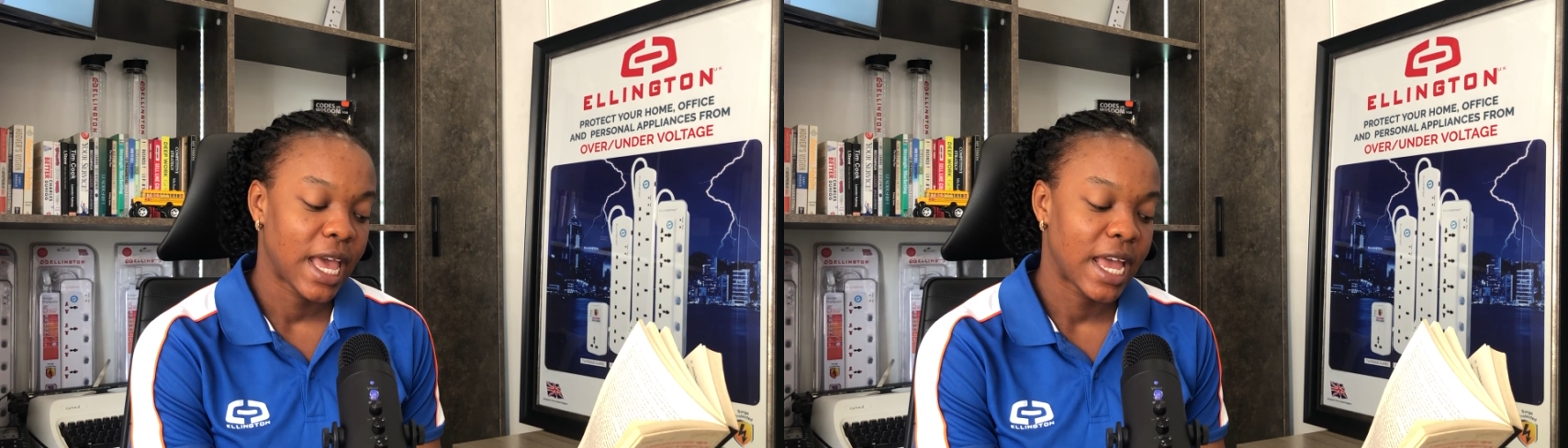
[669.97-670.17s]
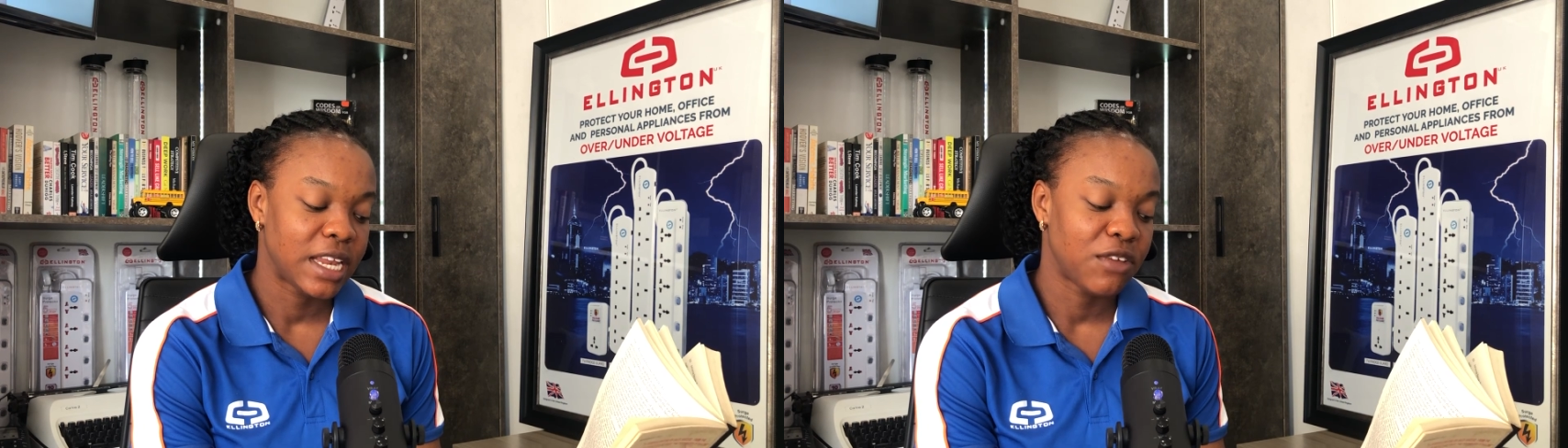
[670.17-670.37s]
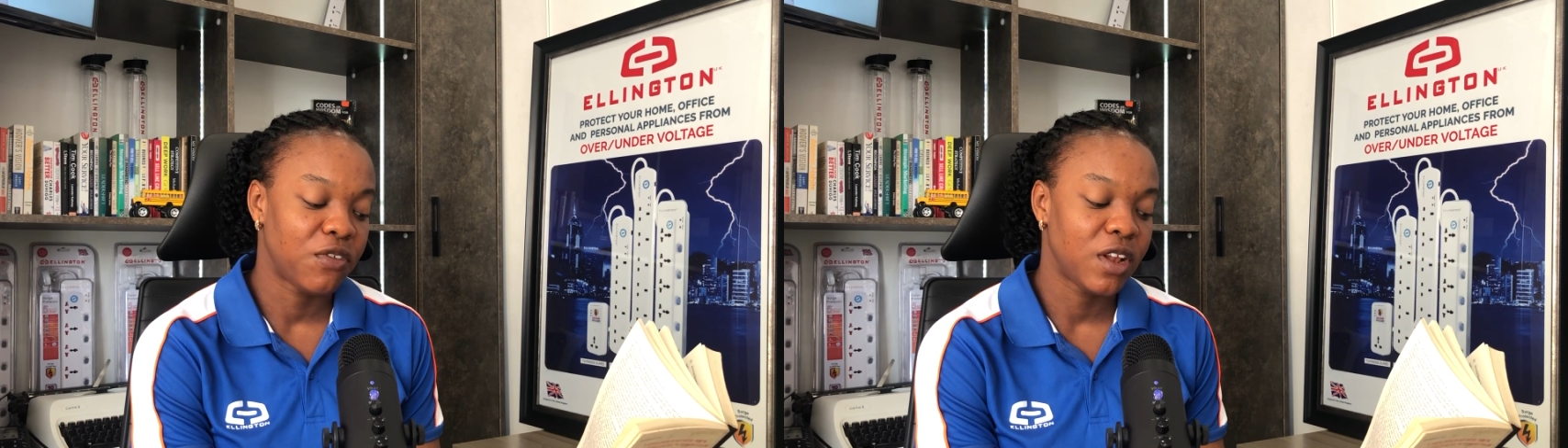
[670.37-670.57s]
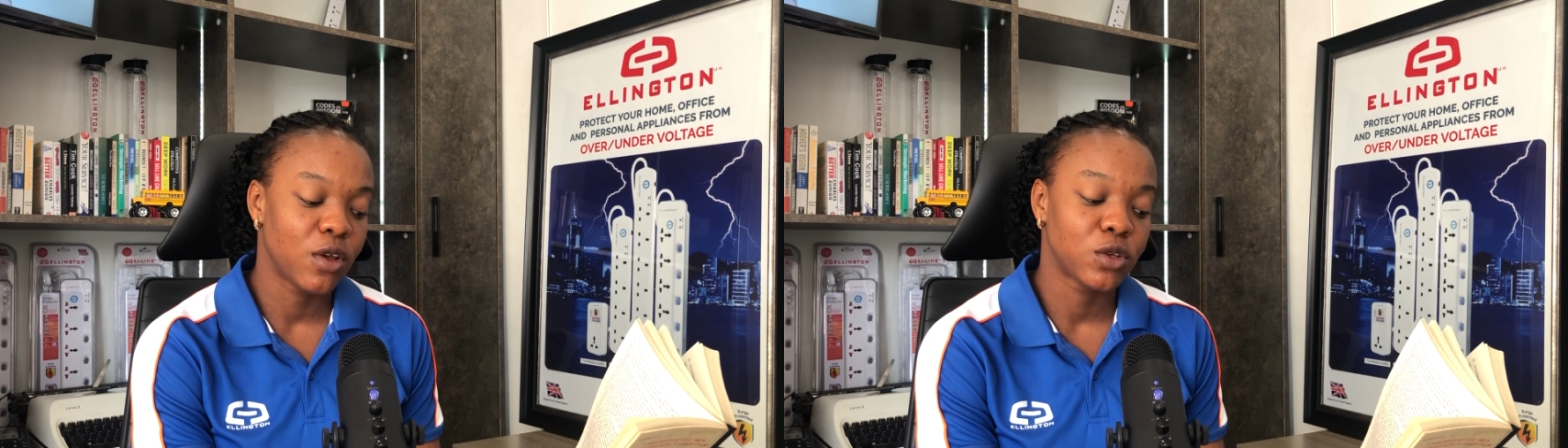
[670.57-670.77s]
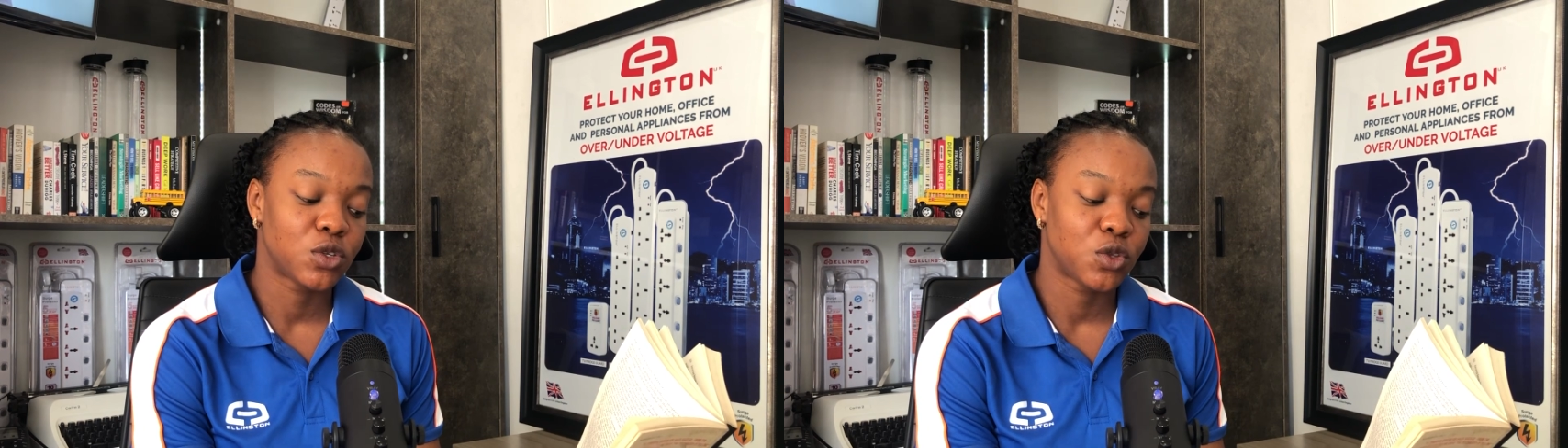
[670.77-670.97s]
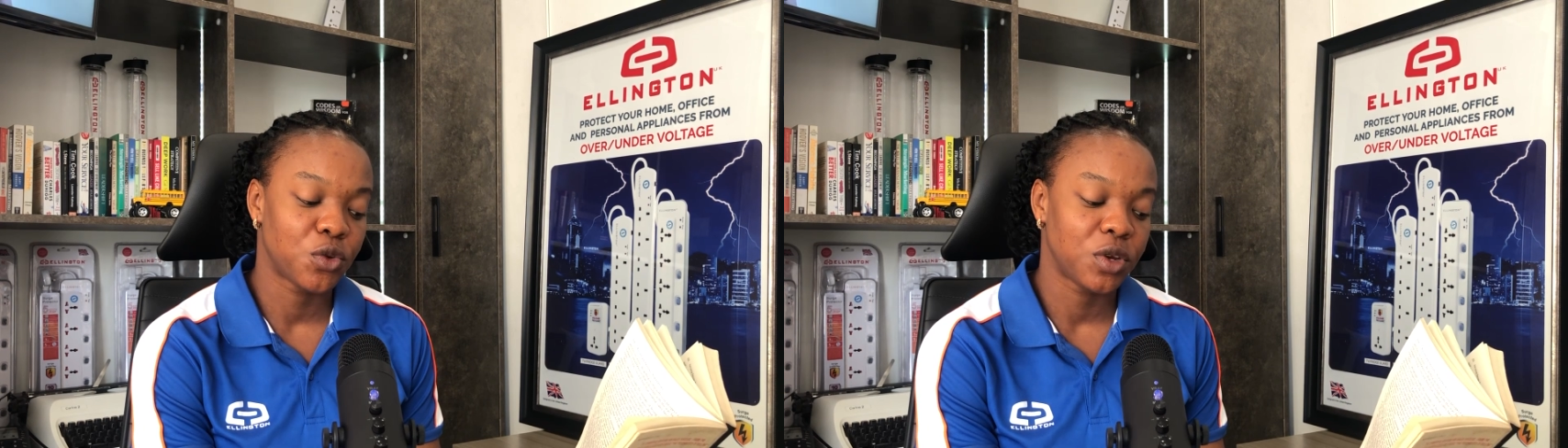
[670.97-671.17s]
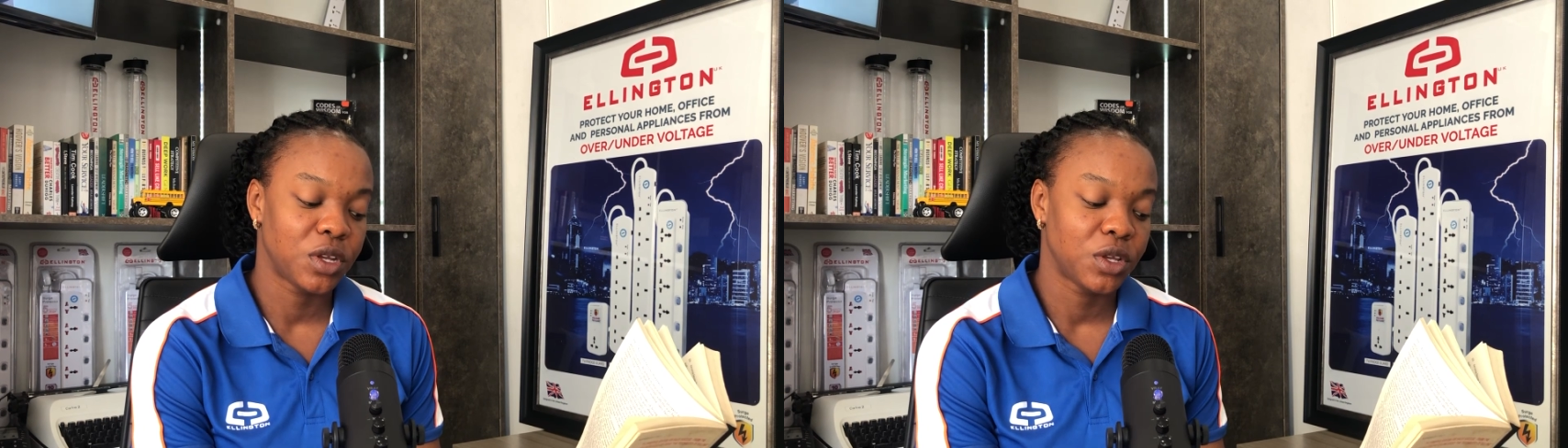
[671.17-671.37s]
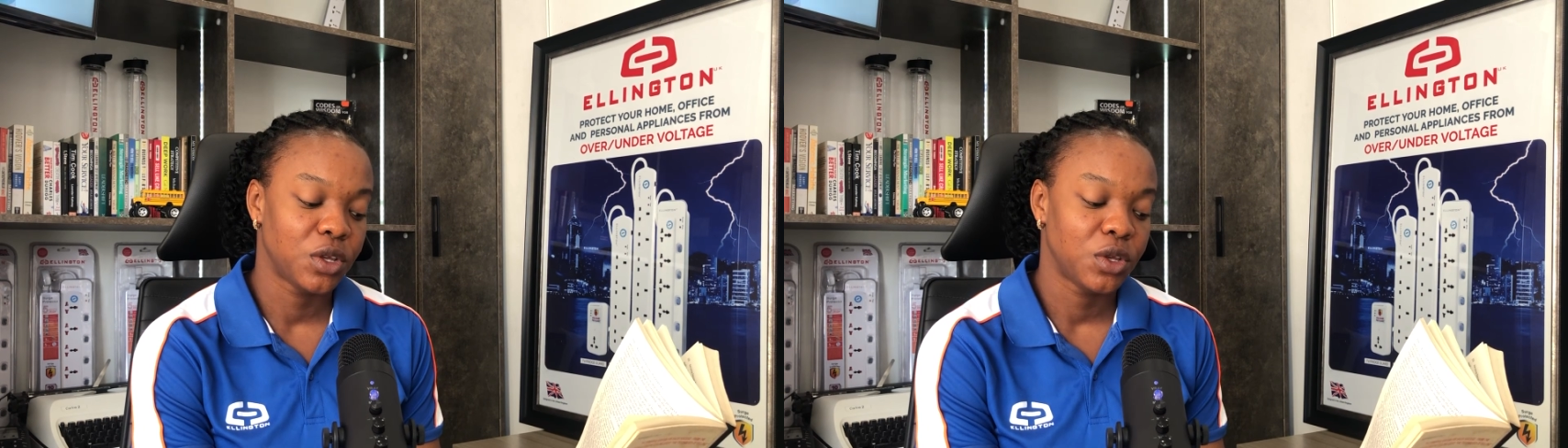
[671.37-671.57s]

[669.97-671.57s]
and a failure story,